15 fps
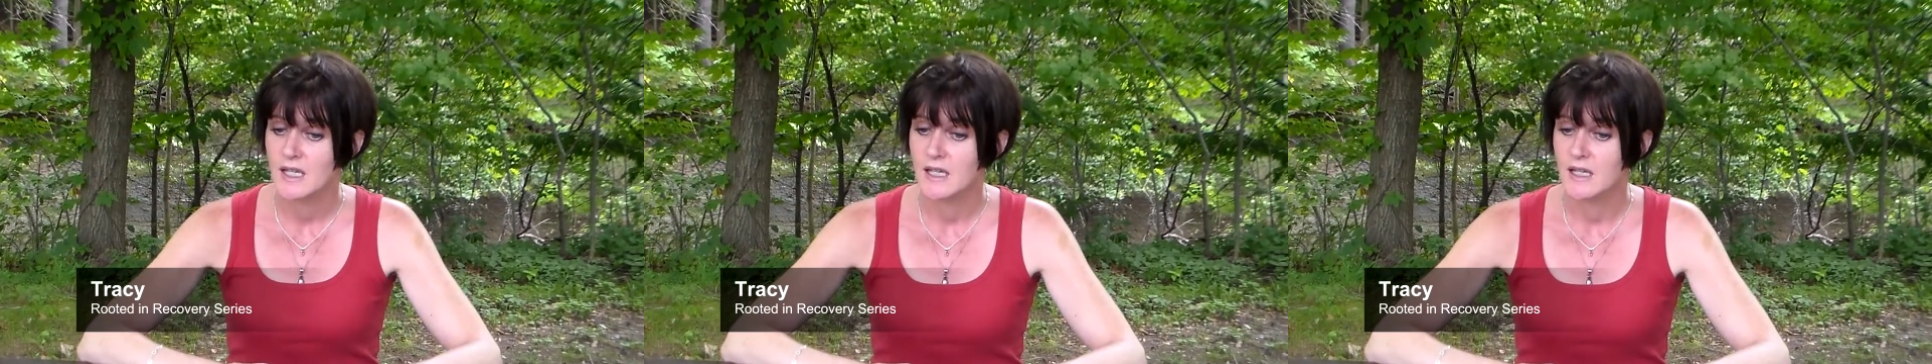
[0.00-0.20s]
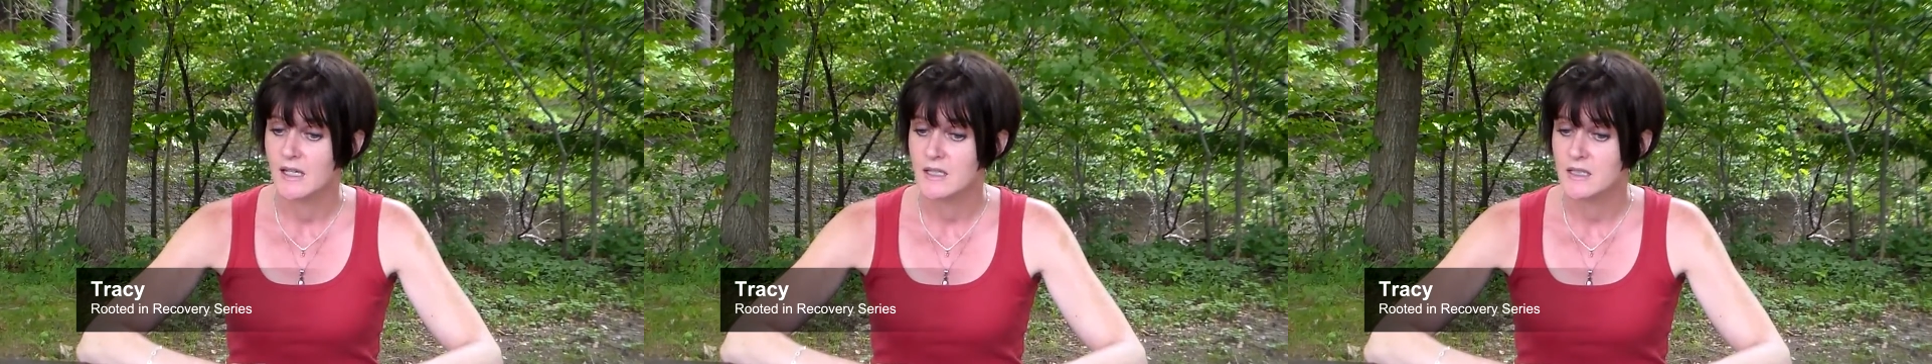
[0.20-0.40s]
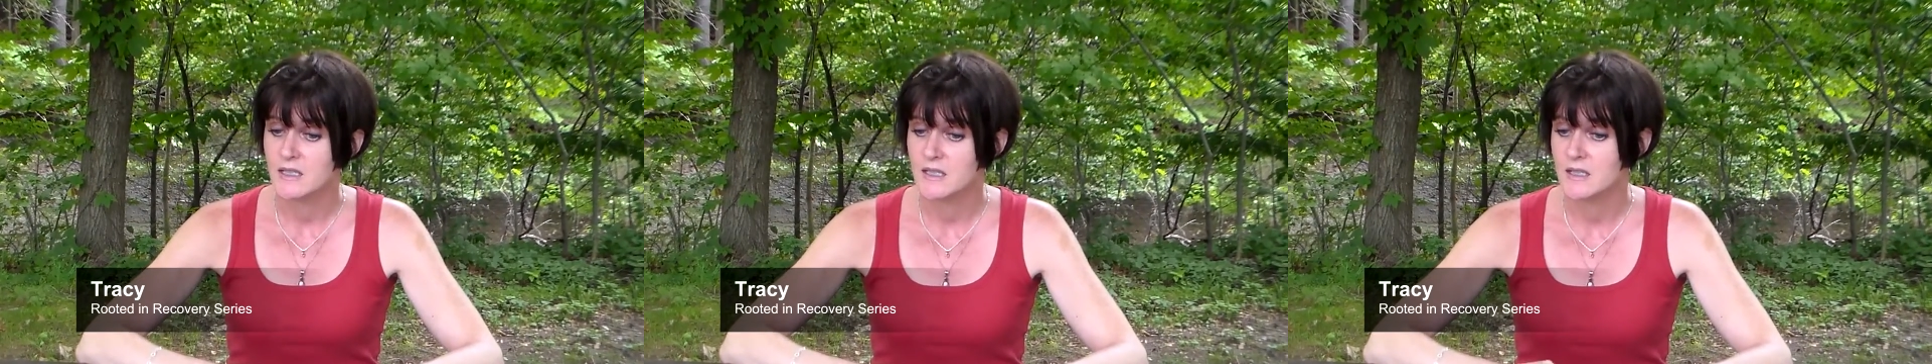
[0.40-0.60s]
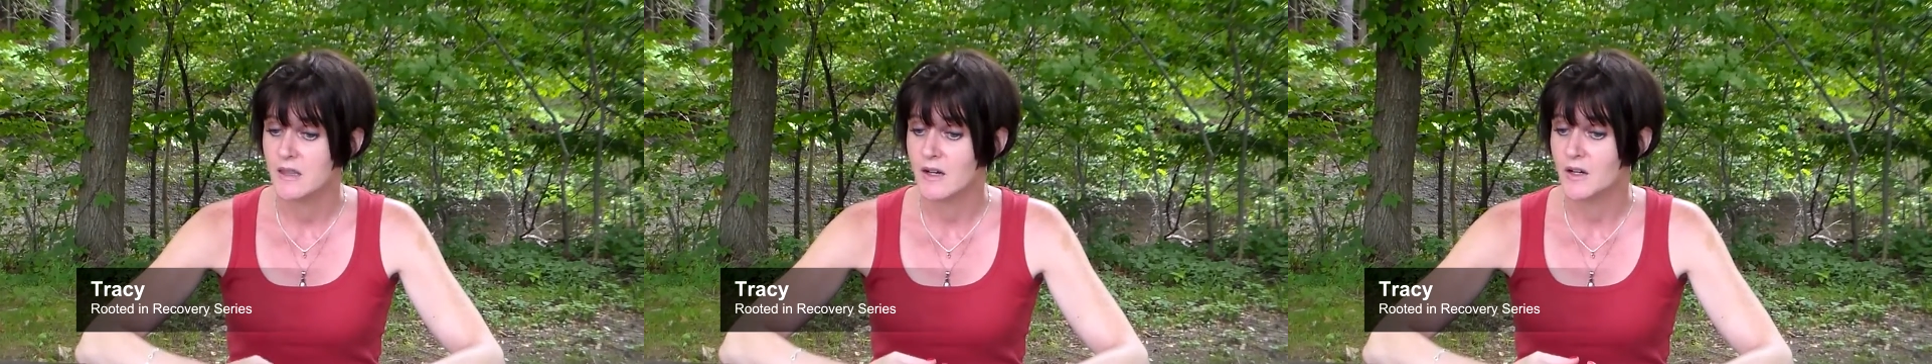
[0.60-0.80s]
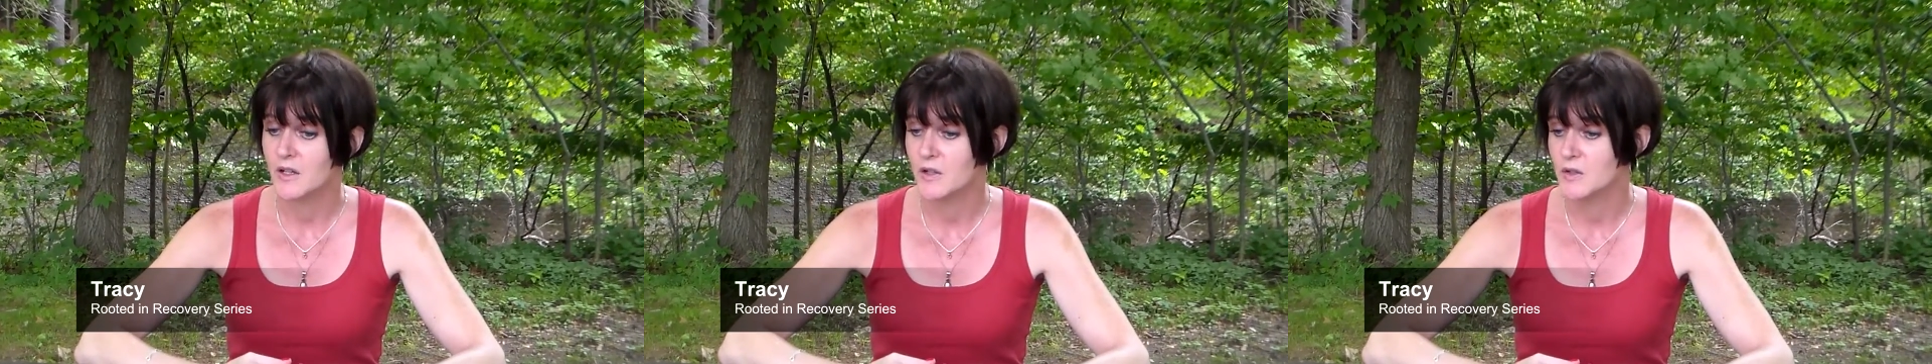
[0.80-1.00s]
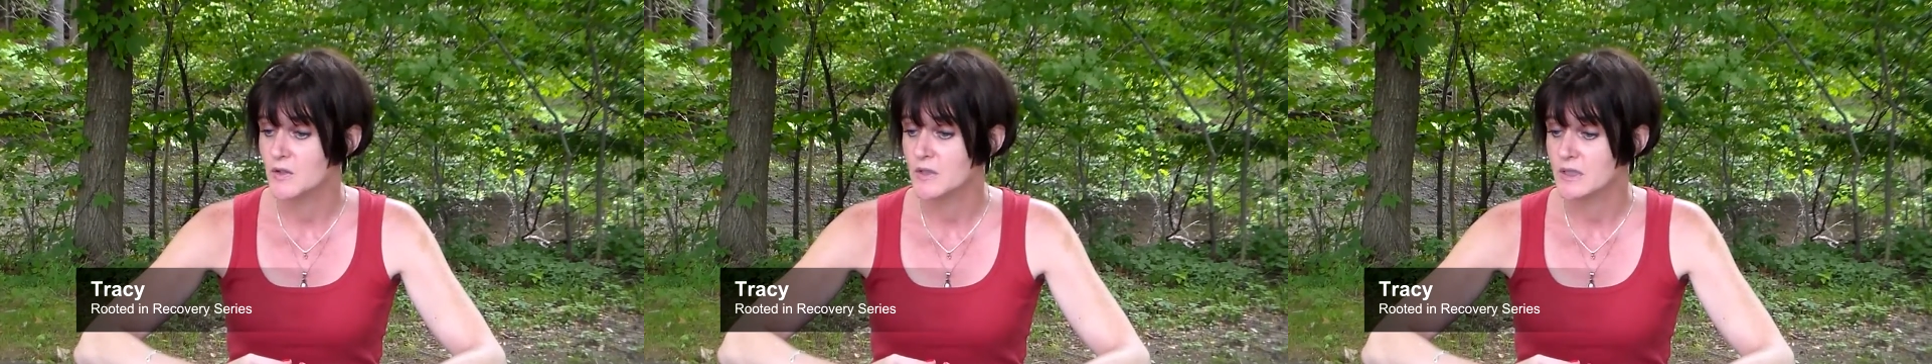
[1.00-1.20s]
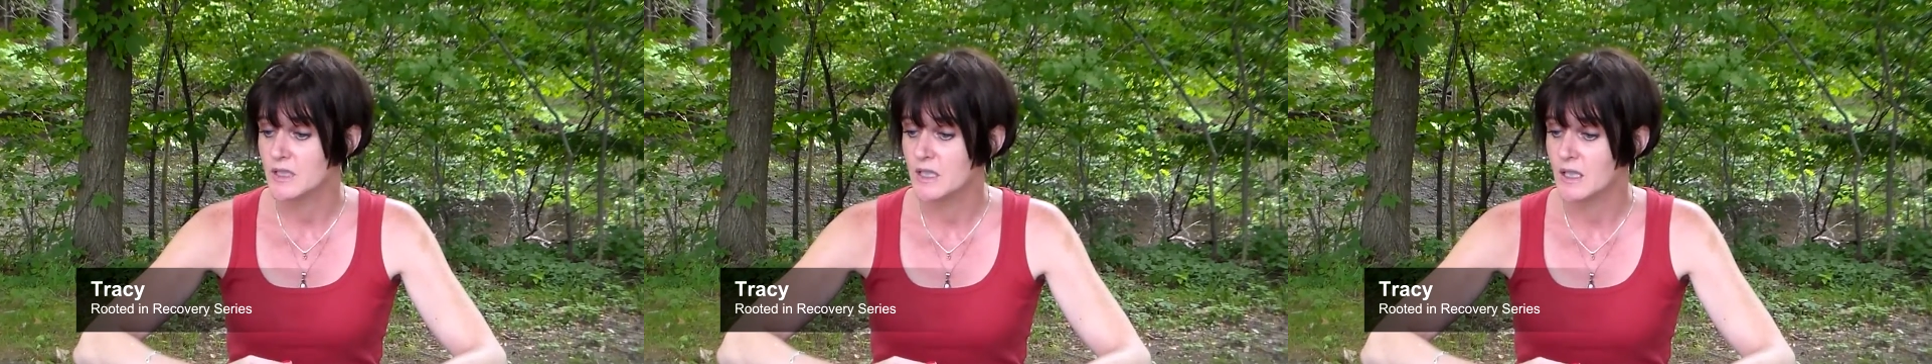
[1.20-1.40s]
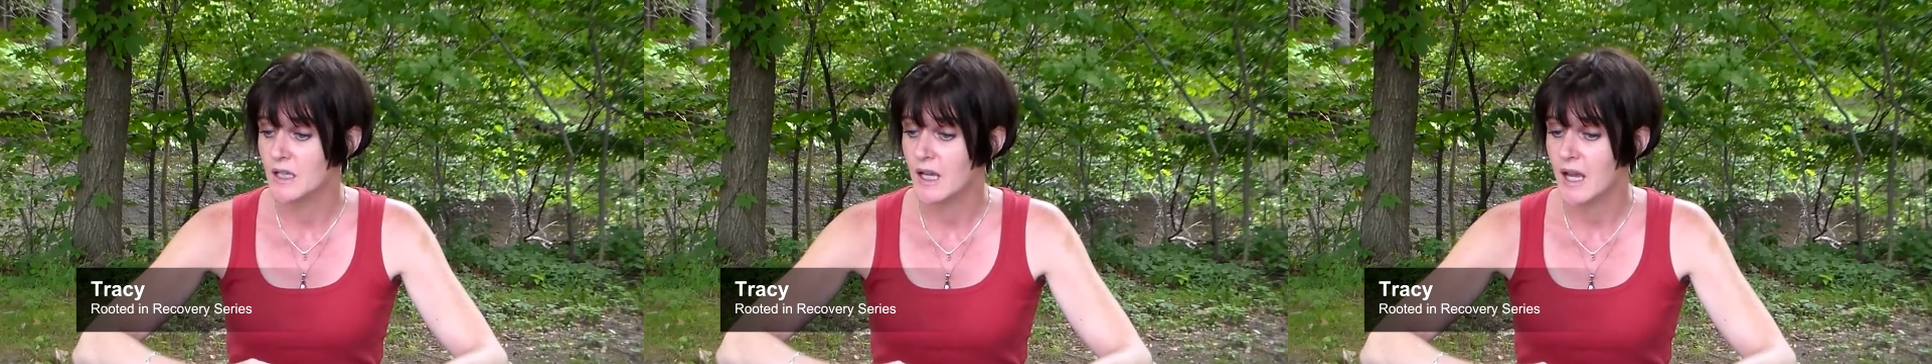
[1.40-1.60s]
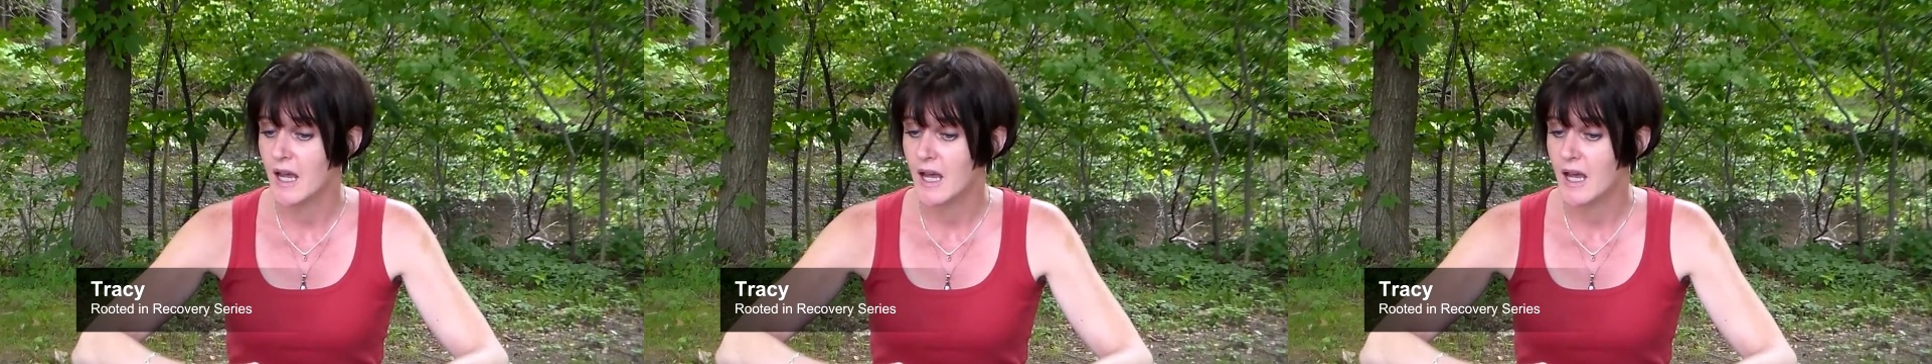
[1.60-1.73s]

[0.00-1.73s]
it's their using.